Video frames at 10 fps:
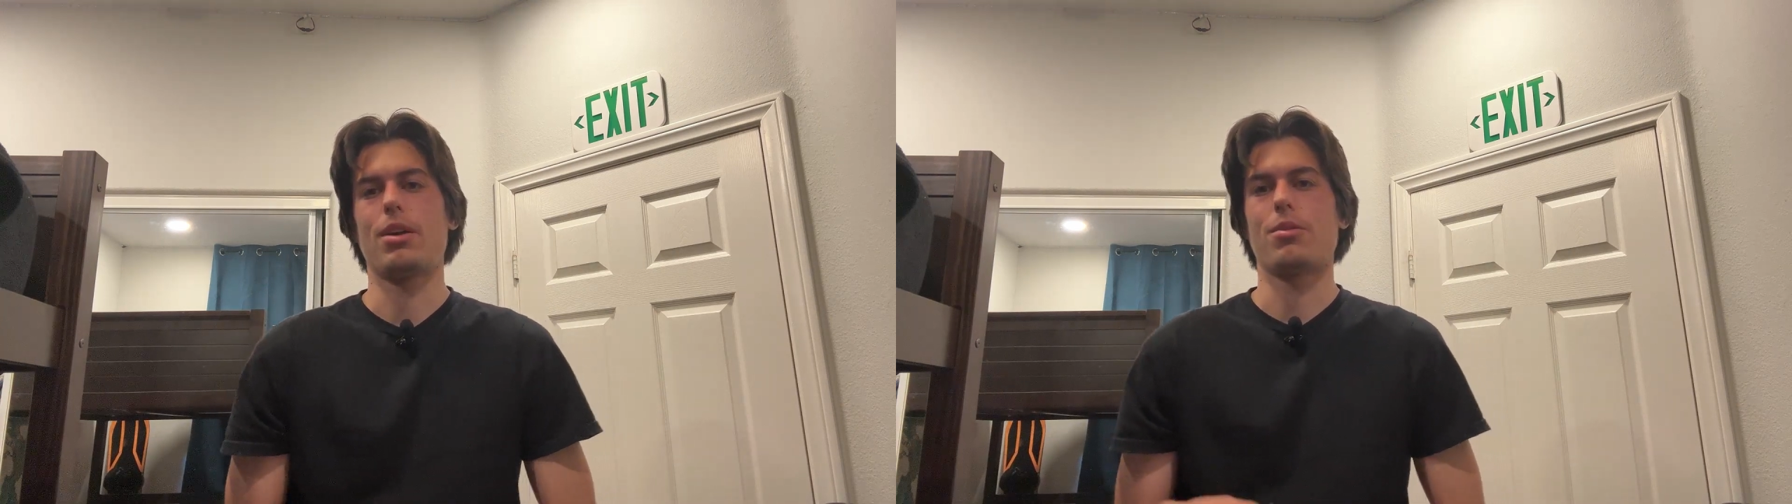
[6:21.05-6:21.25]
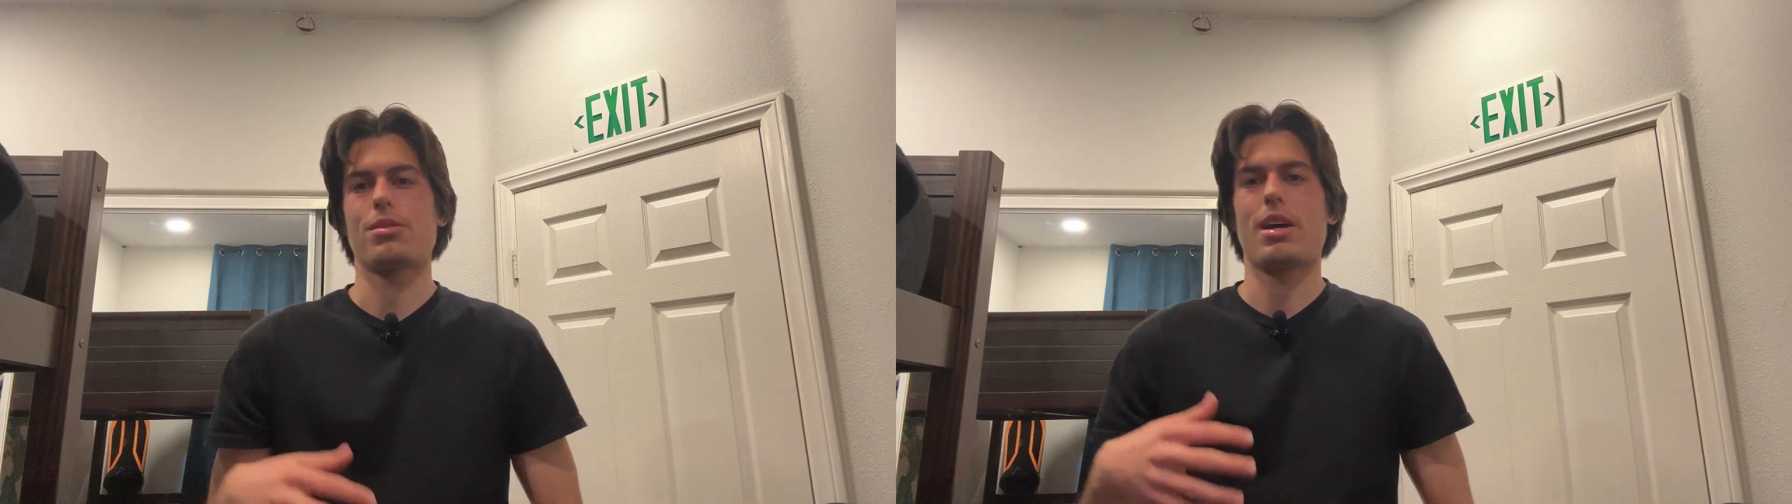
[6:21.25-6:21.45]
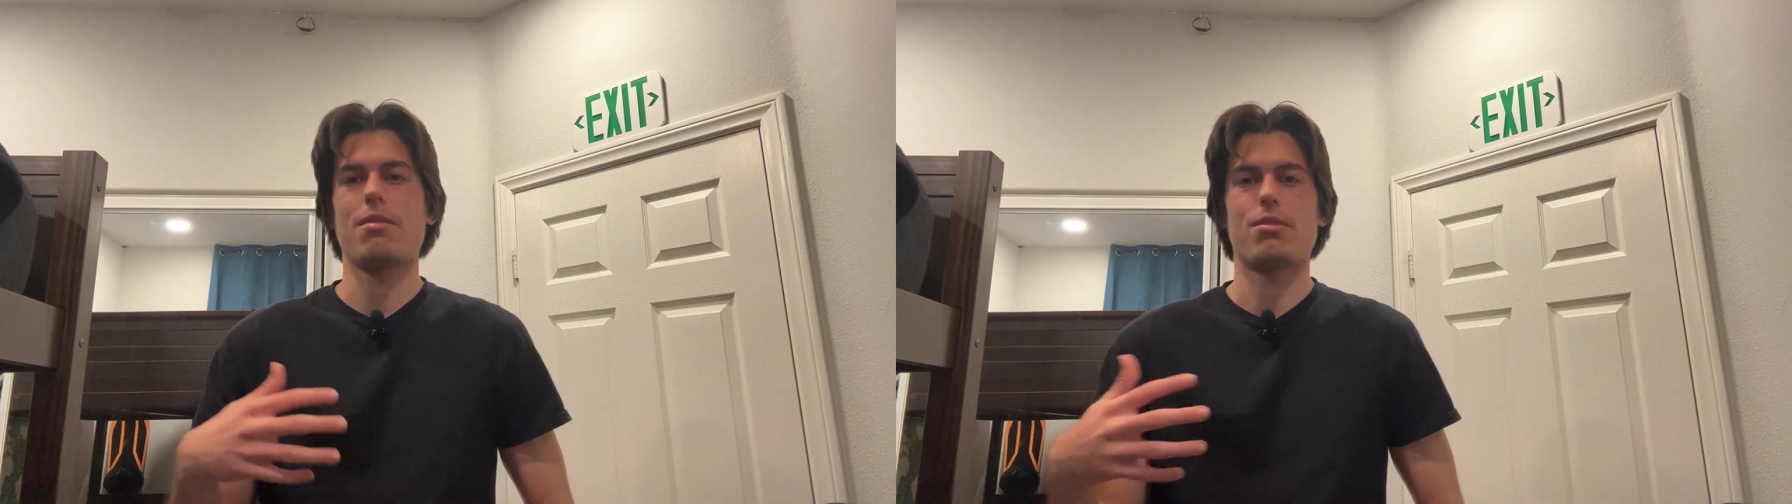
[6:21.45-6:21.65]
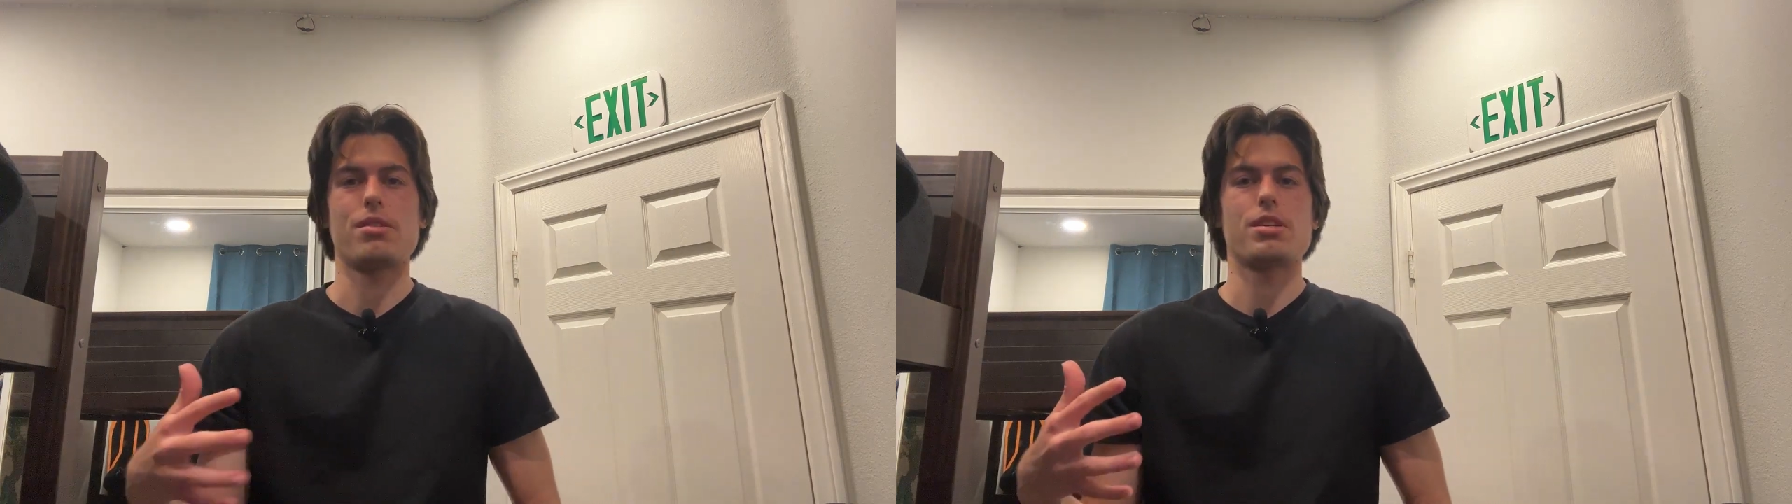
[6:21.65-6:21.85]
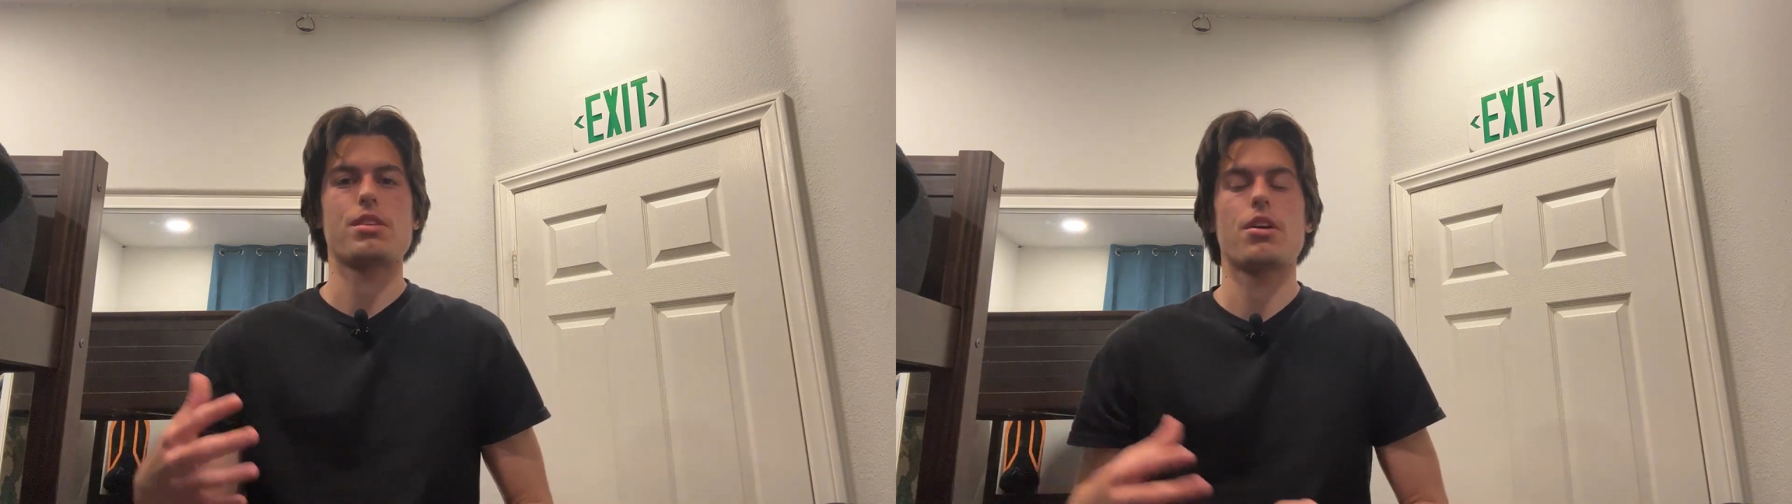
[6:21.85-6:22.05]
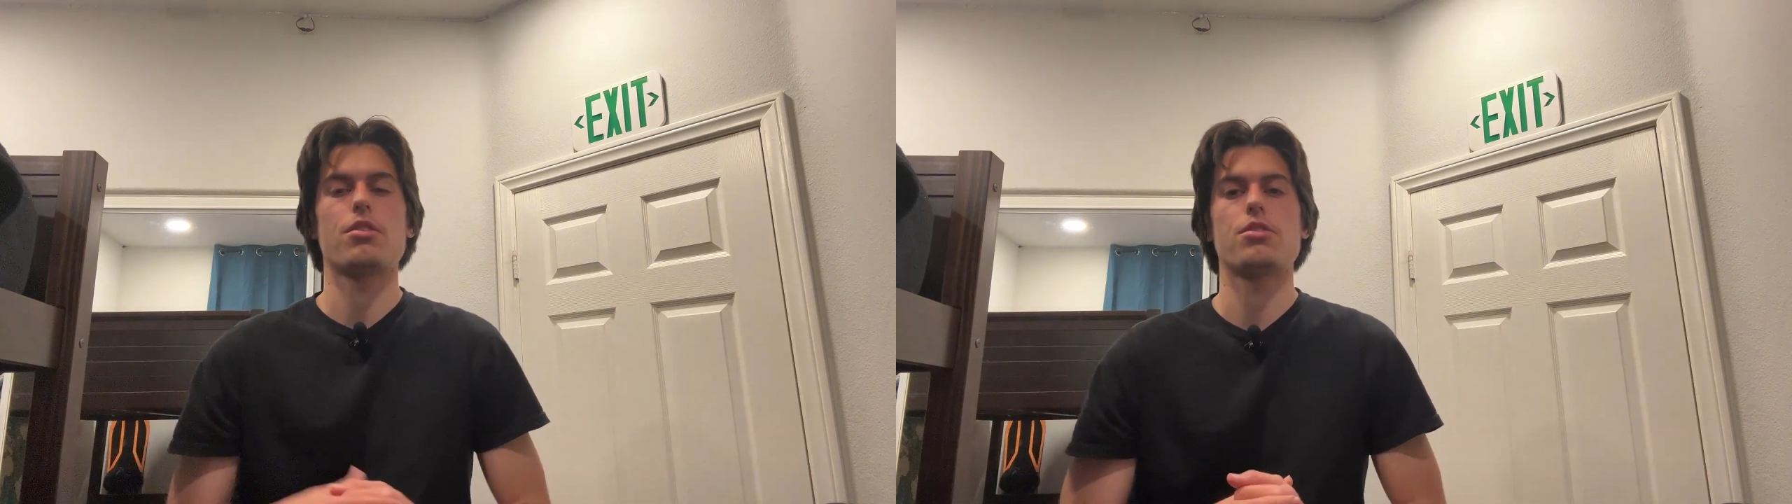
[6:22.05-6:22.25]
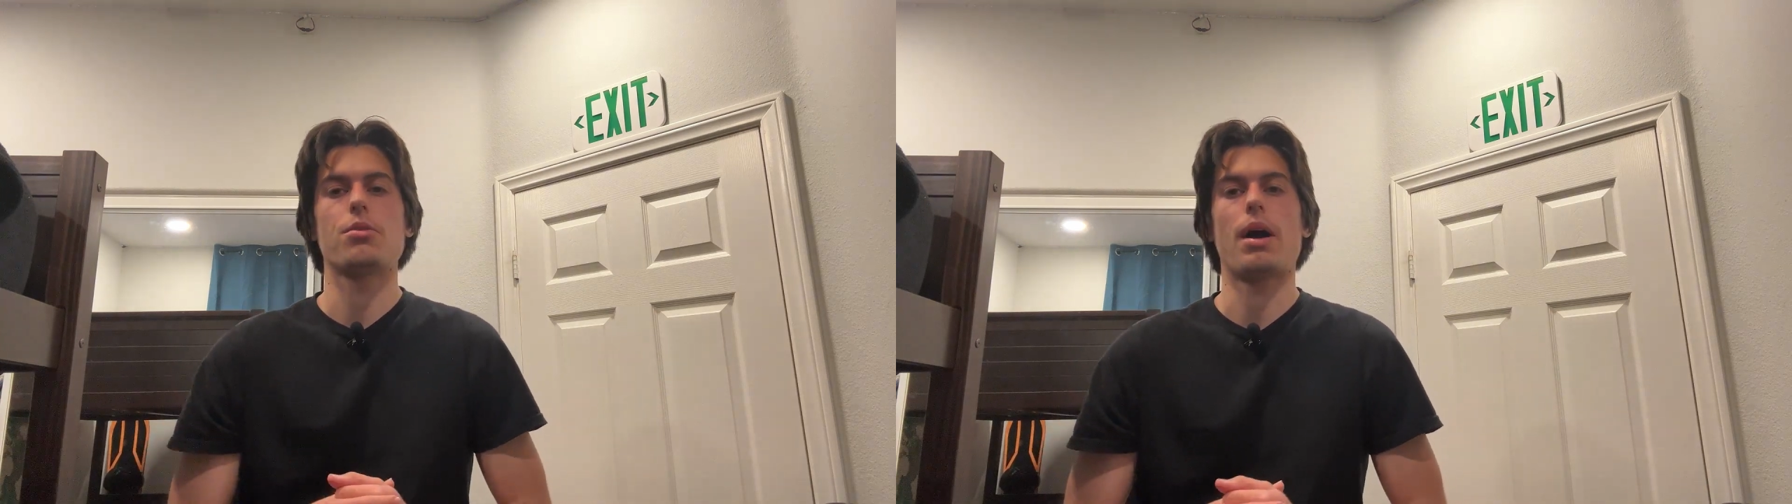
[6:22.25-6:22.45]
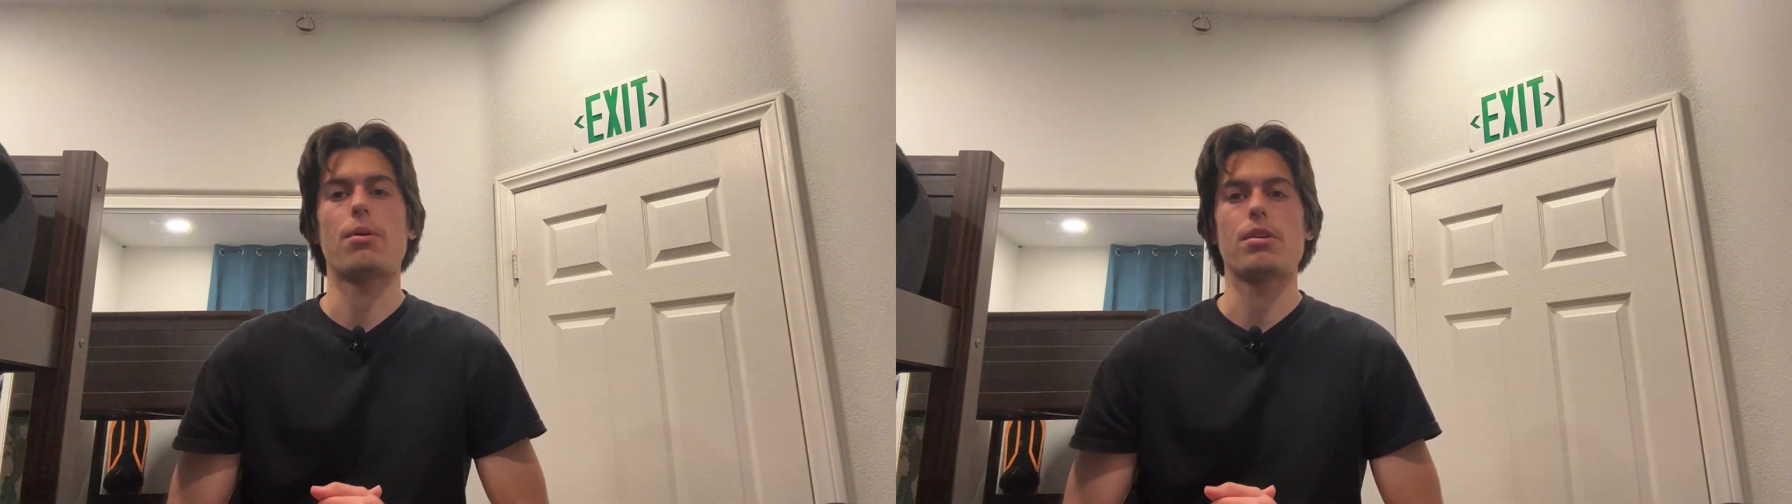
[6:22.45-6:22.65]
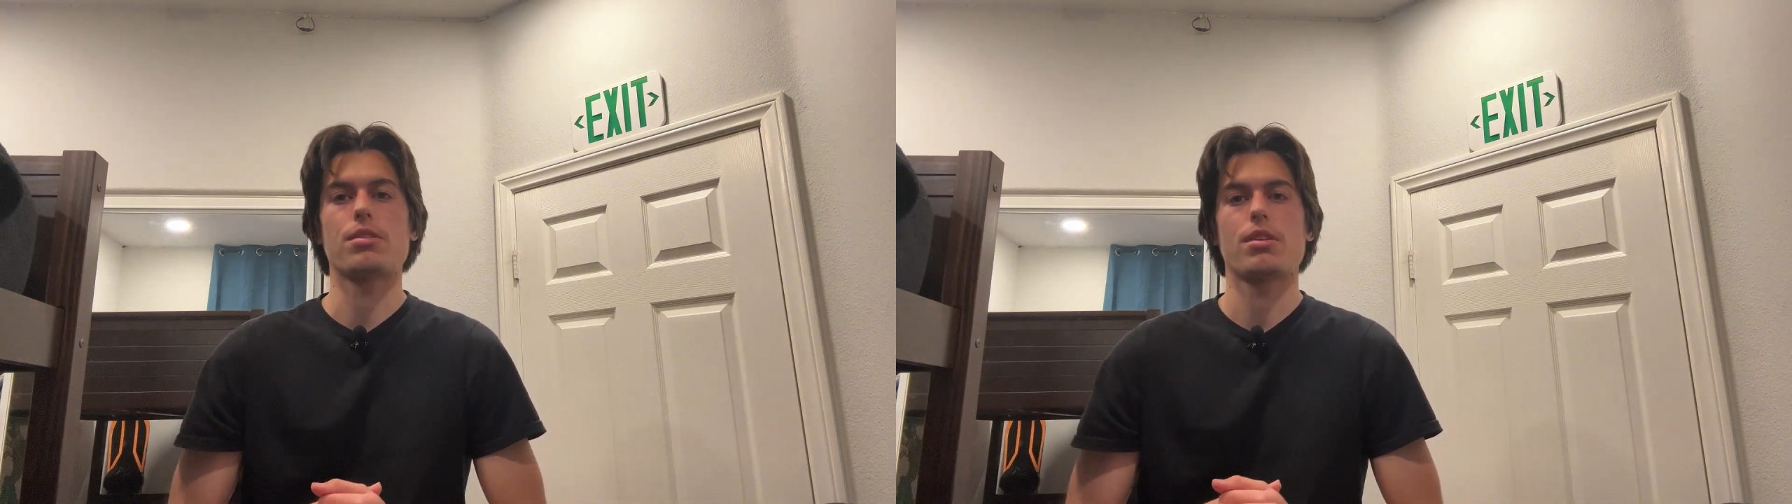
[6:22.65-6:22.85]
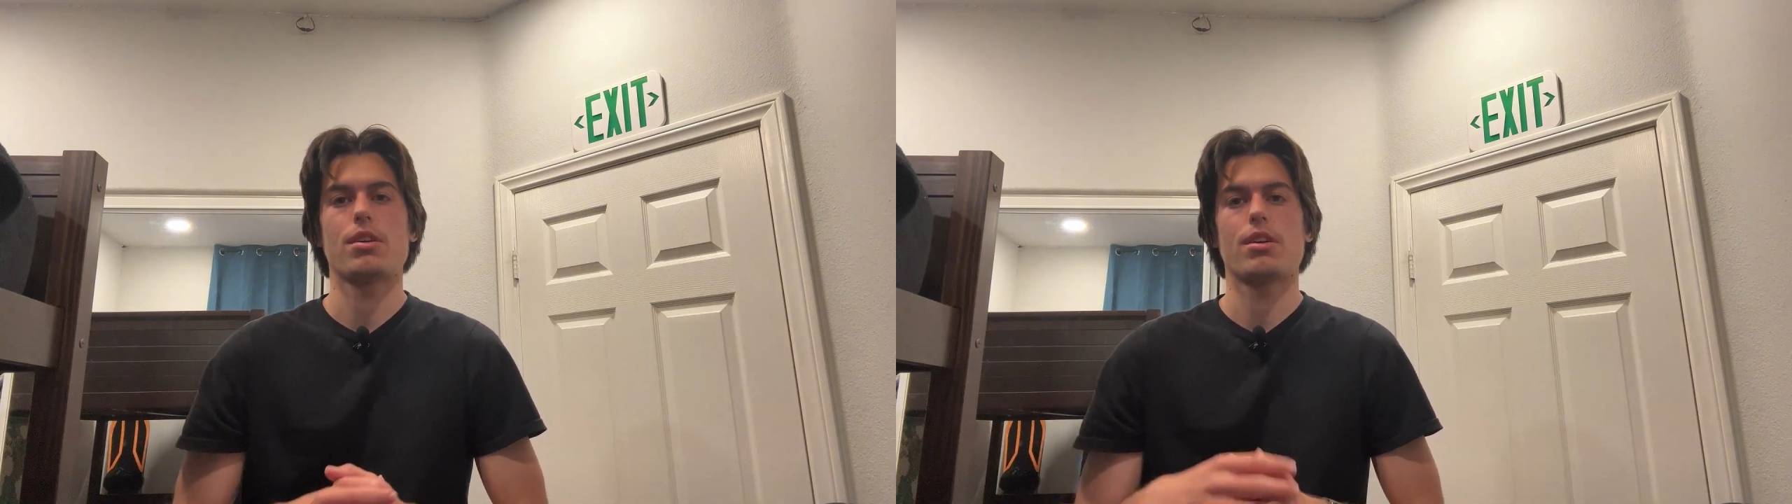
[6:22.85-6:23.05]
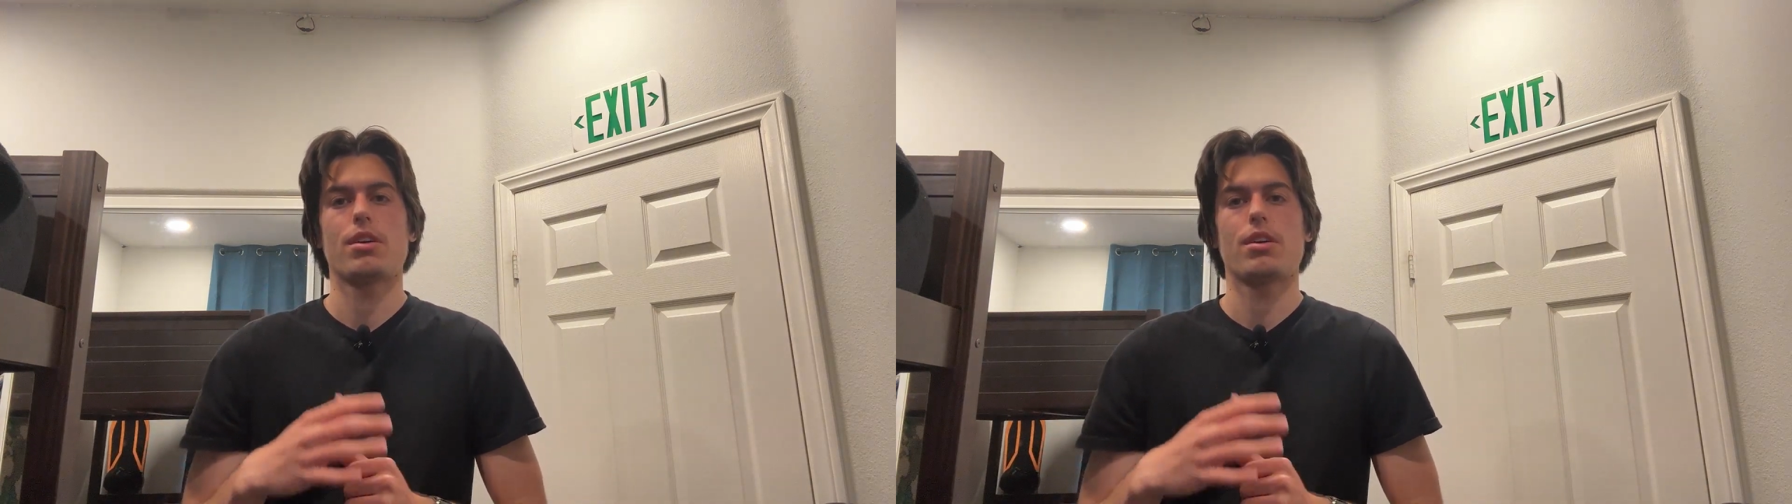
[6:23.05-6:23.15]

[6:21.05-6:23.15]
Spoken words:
and I was live for just under 2 hours.